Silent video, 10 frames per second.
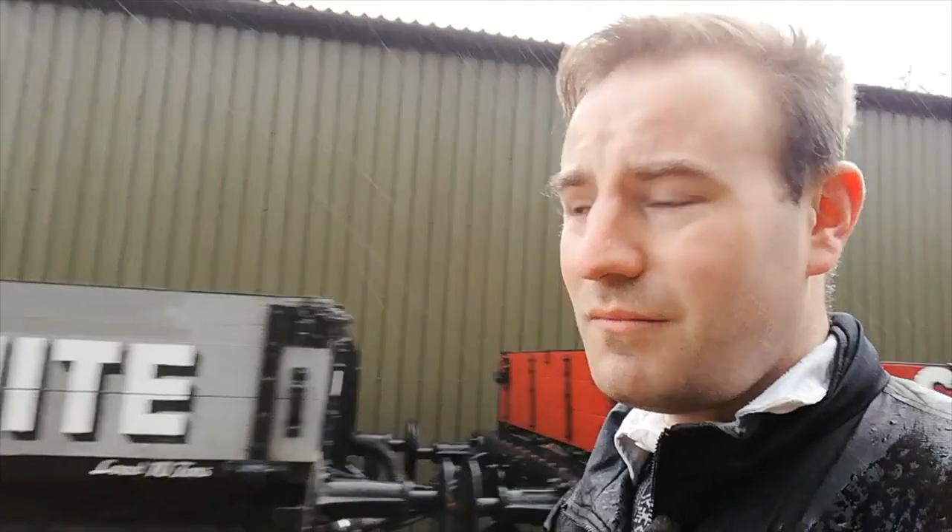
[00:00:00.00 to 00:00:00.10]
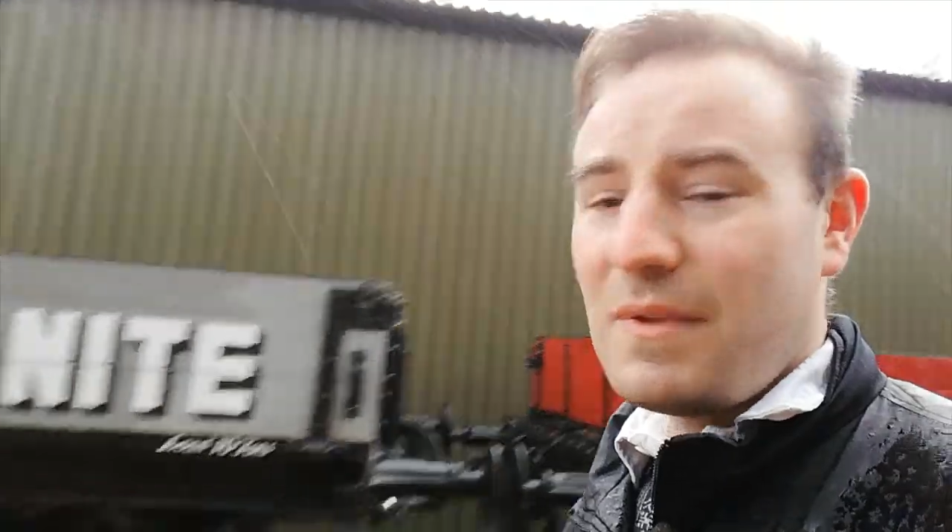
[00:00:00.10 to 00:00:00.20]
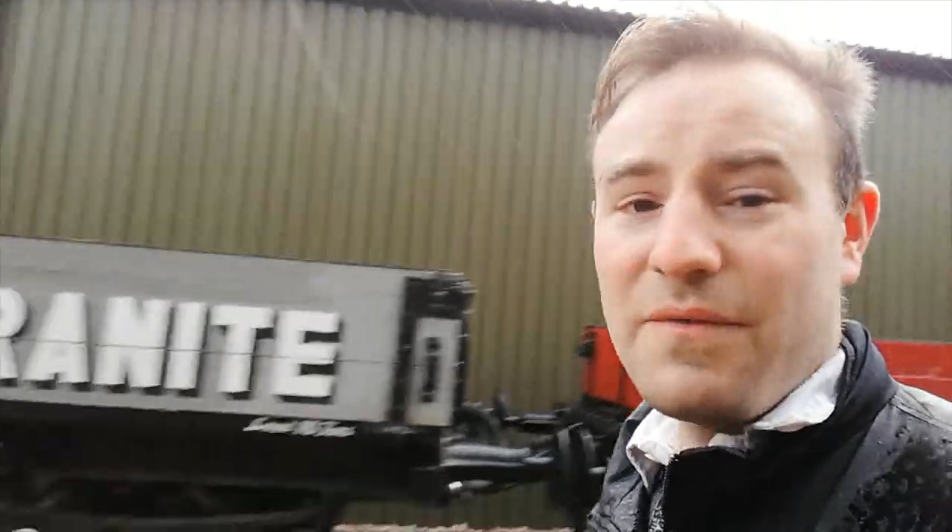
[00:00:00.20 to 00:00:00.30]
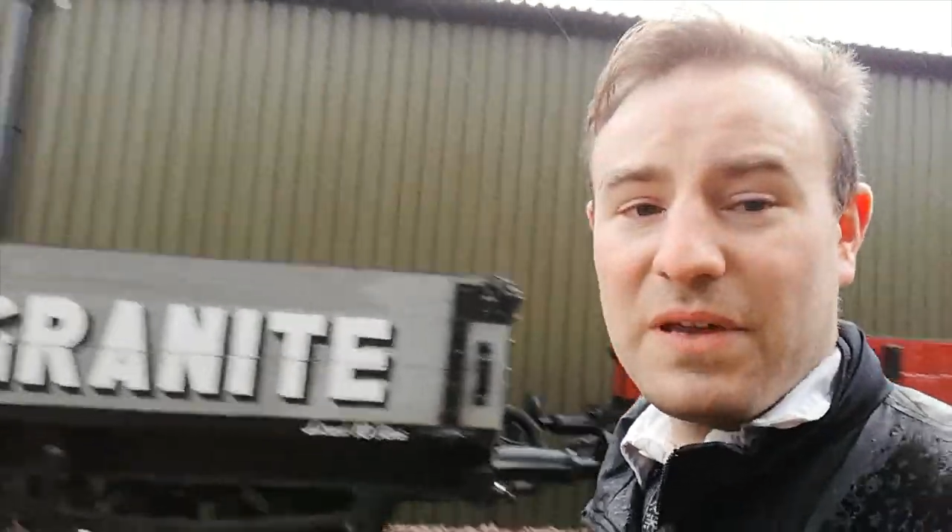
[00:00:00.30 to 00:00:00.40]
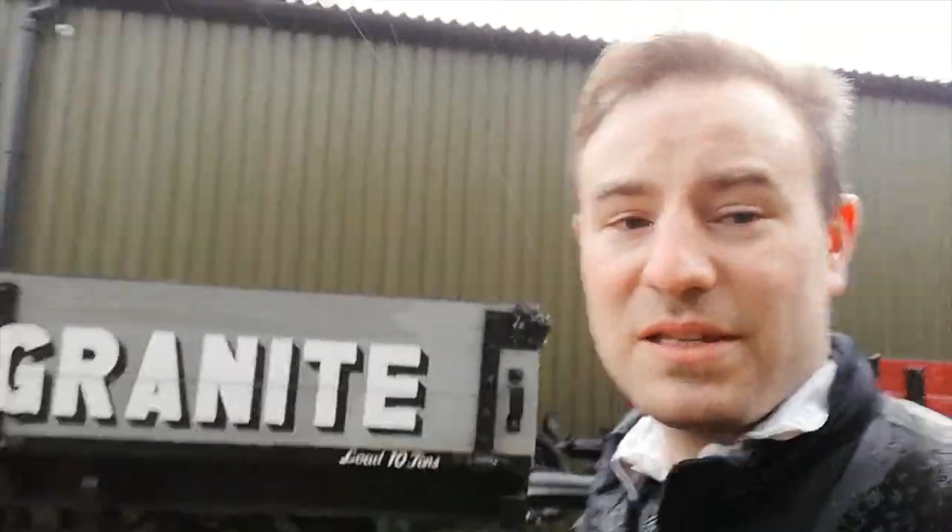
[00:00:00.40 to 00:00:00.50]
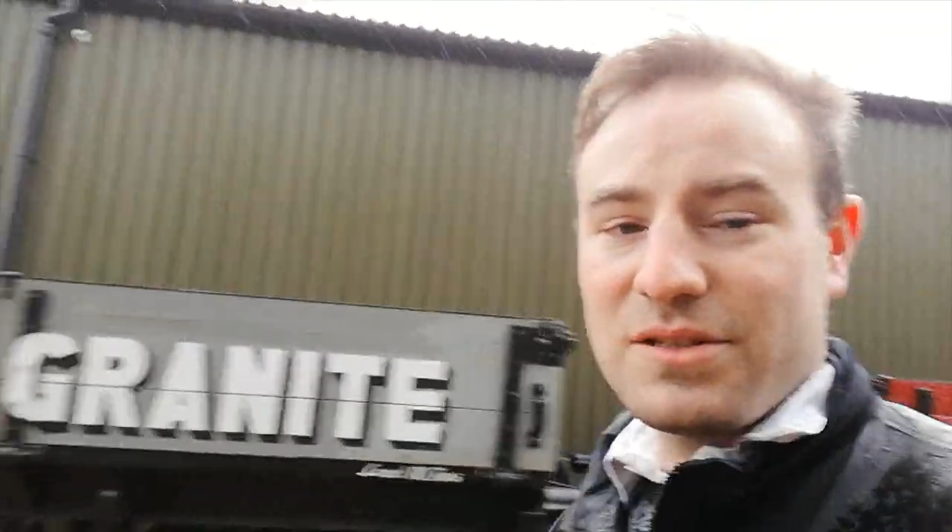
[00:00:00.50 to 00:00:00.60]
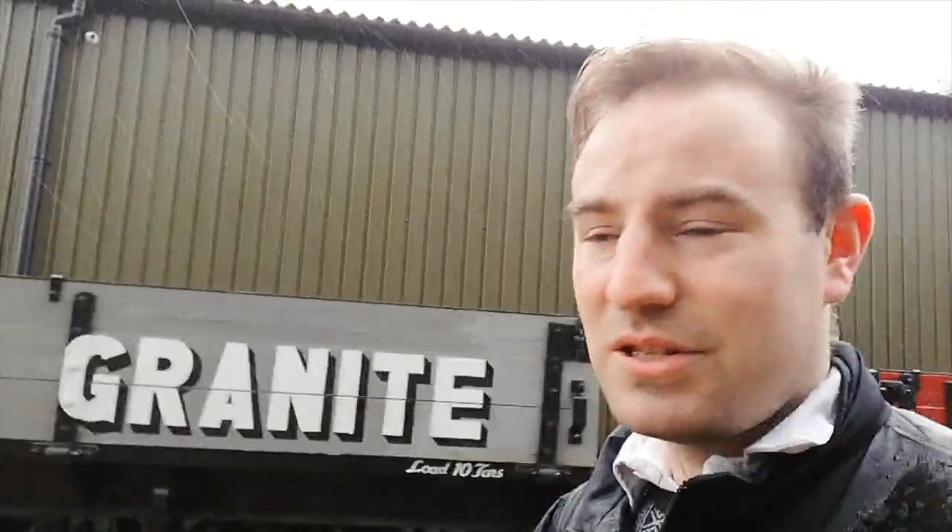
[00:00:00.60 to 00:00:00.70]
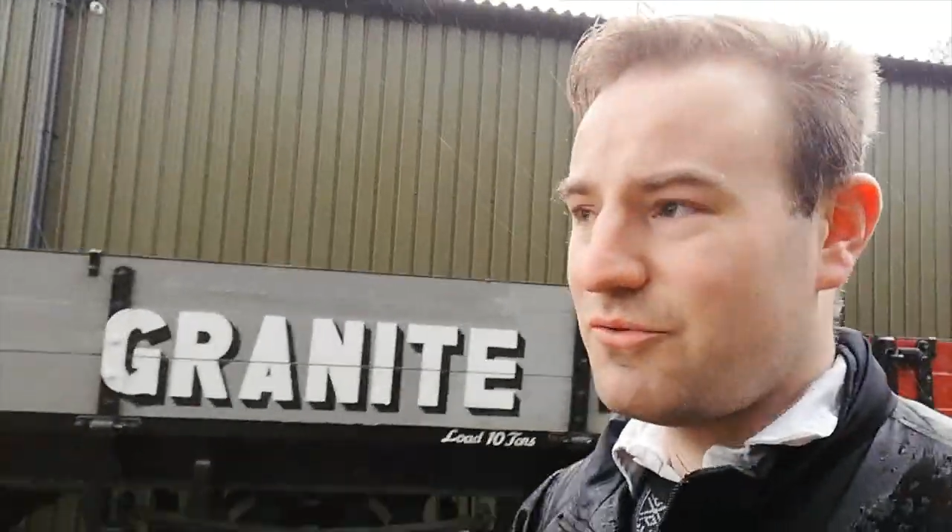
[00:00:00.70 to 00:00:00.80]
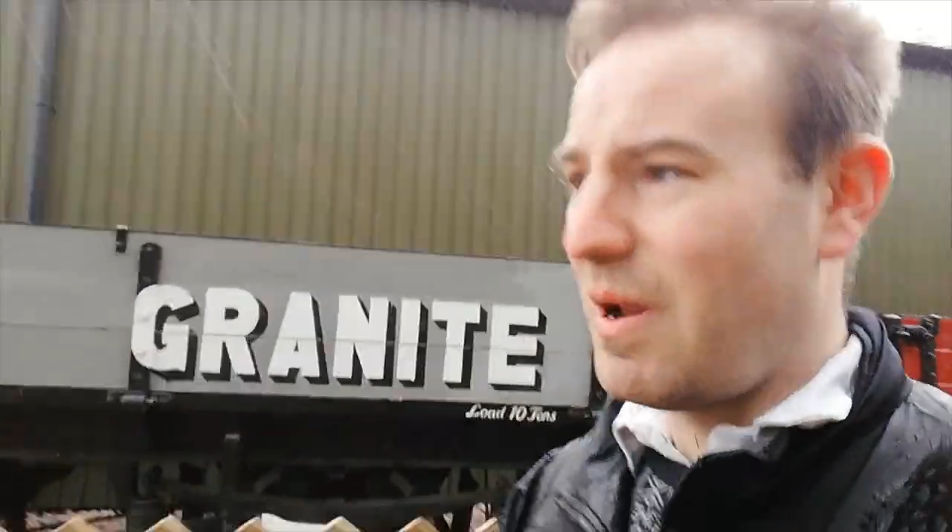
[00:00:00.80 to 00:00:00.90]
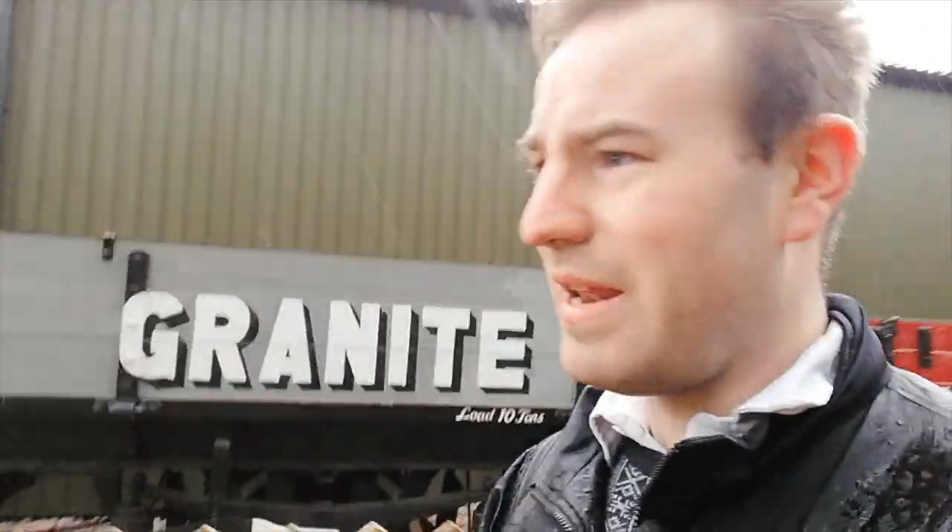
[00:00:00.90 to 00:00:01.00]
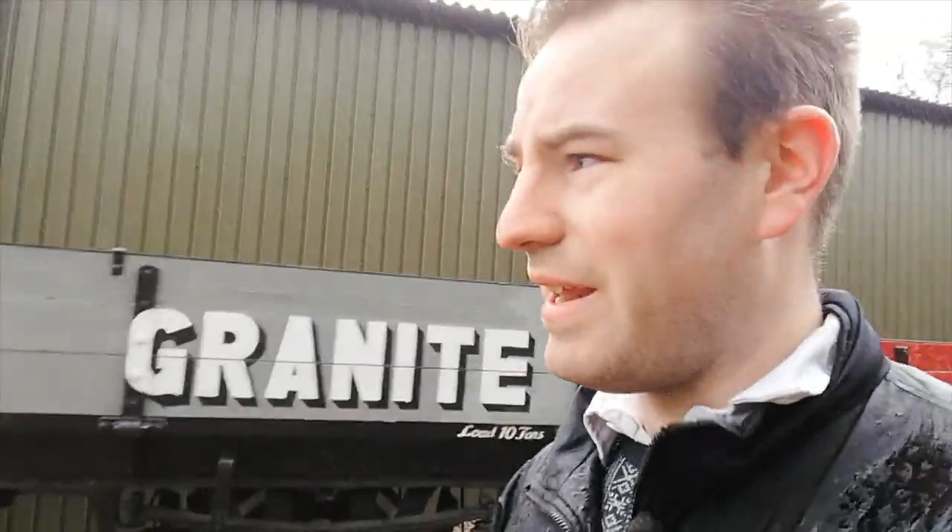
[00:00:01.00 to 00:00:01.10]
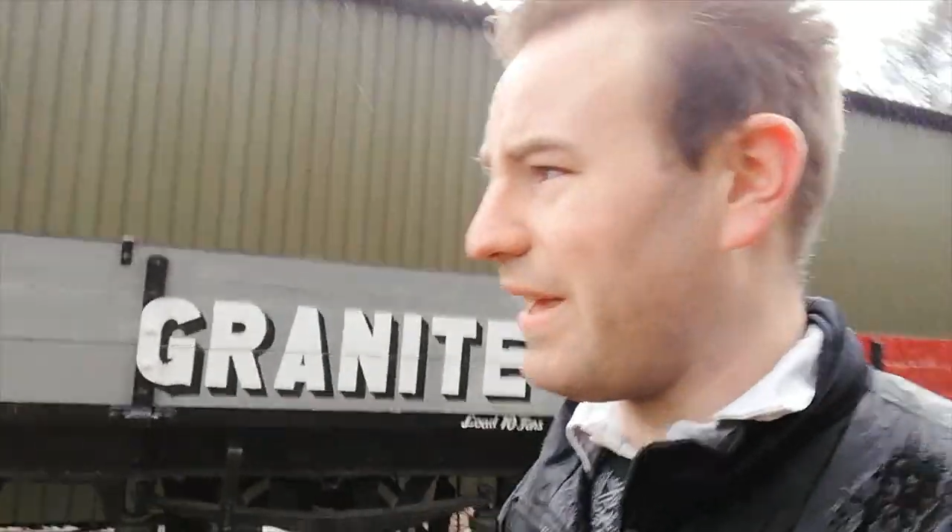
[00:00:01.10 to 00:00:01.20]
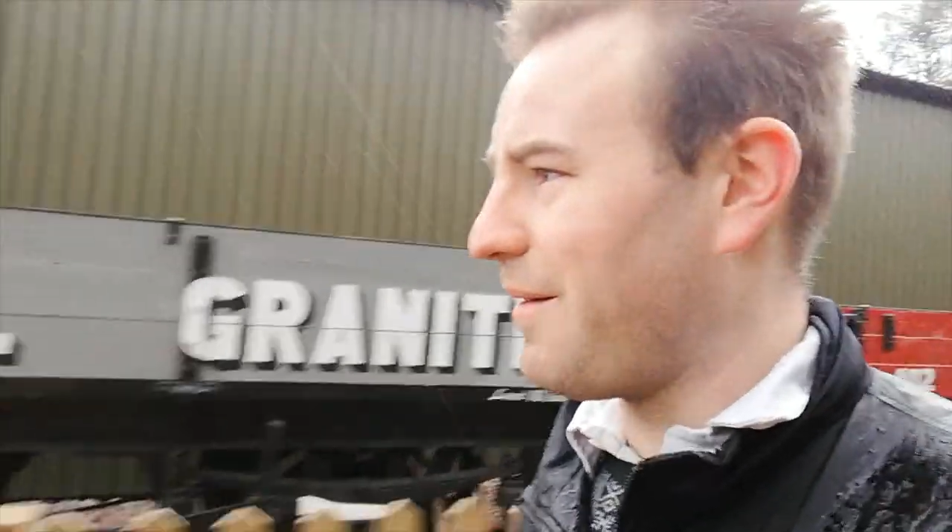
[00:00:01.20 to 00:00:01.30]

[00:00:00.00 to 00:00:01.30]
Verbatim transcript: I think it's because it's raining